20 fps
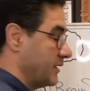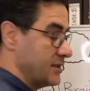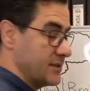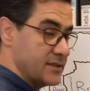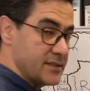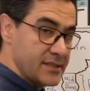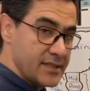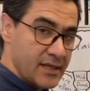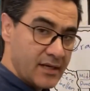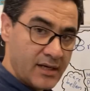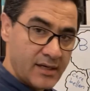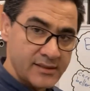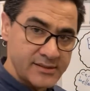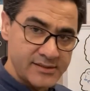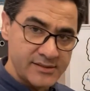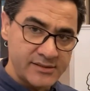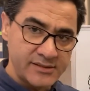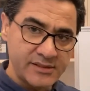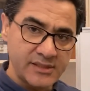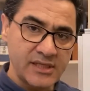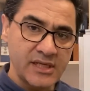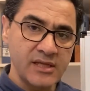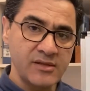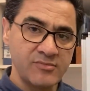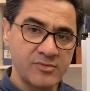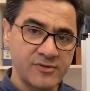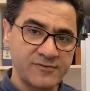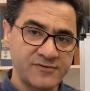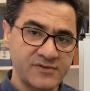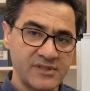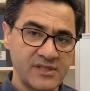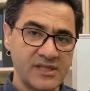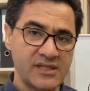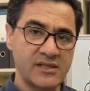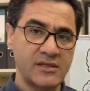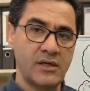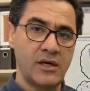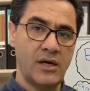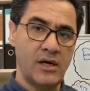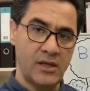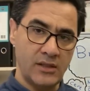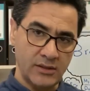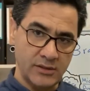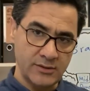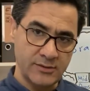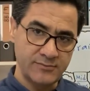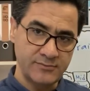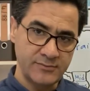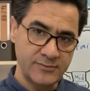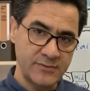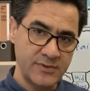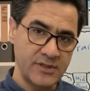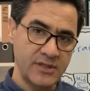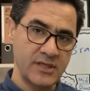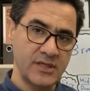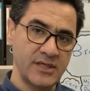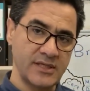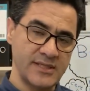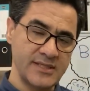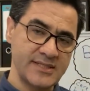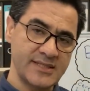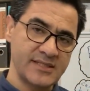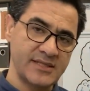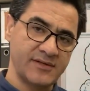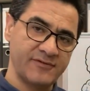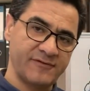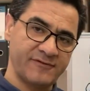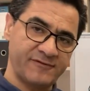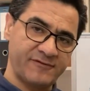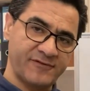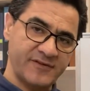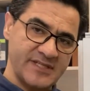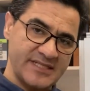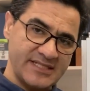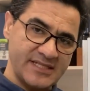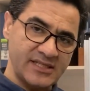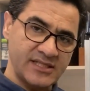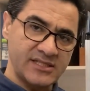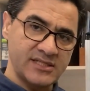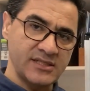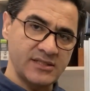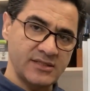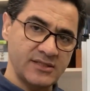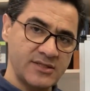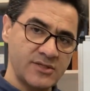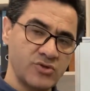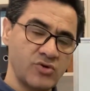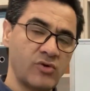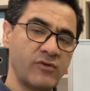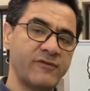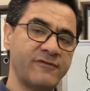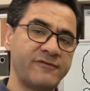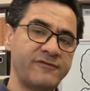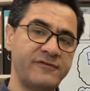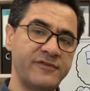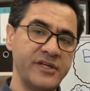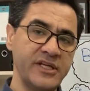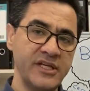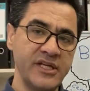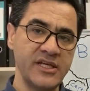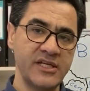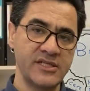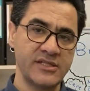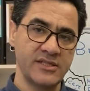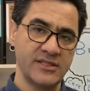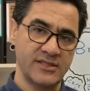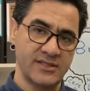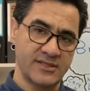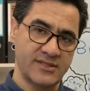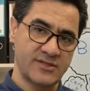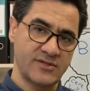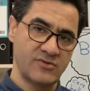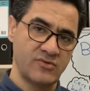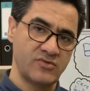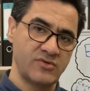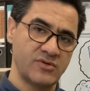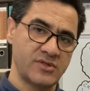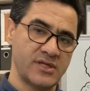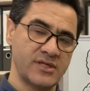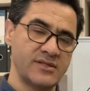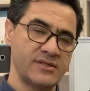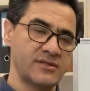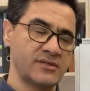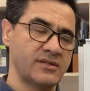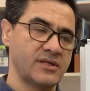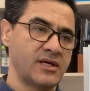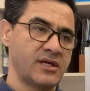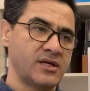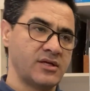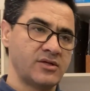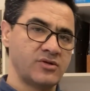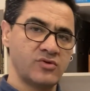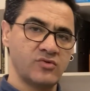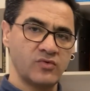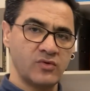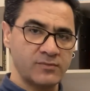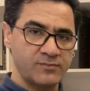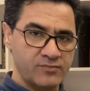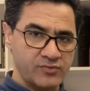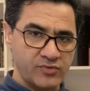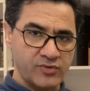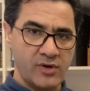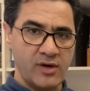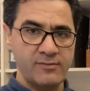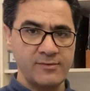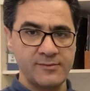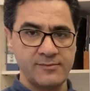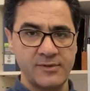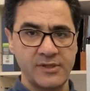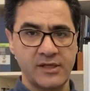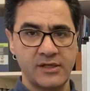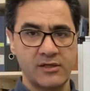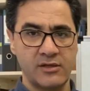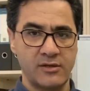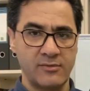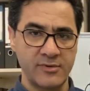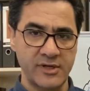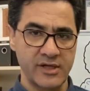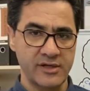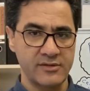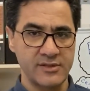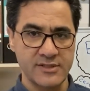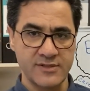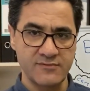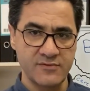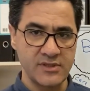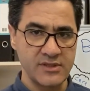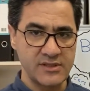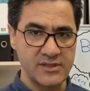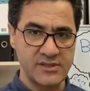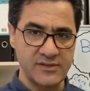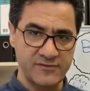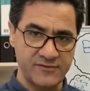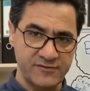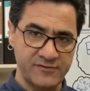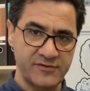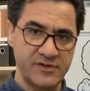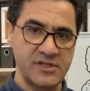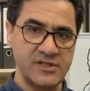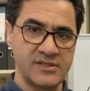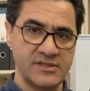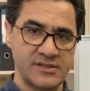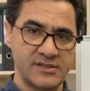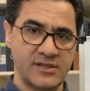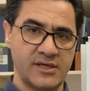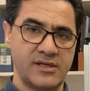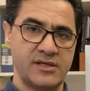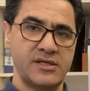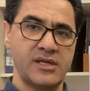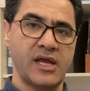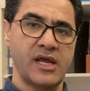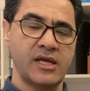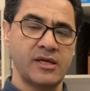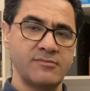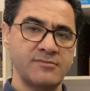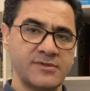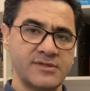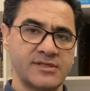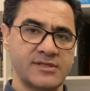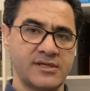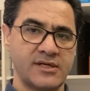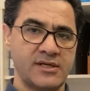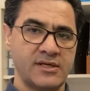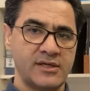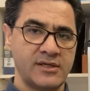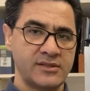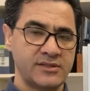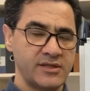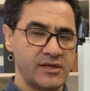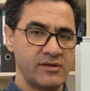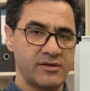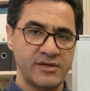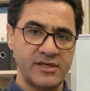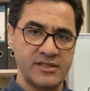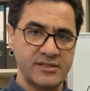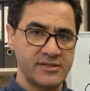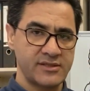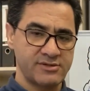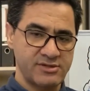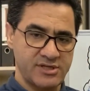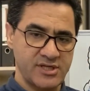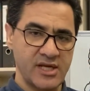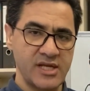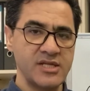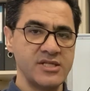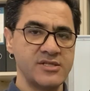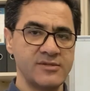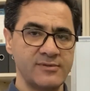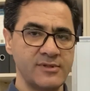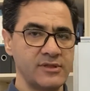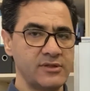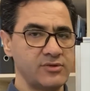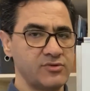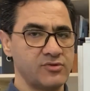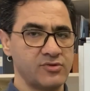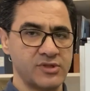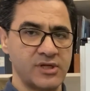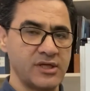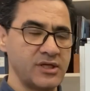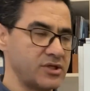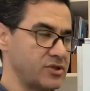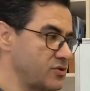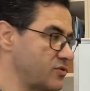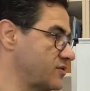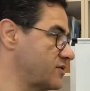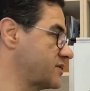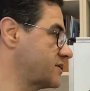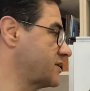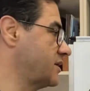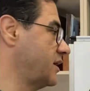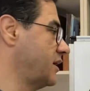The other name of the column is fasciculus or funiculus. So you will probably come across with different names. They are interchangeable. You can use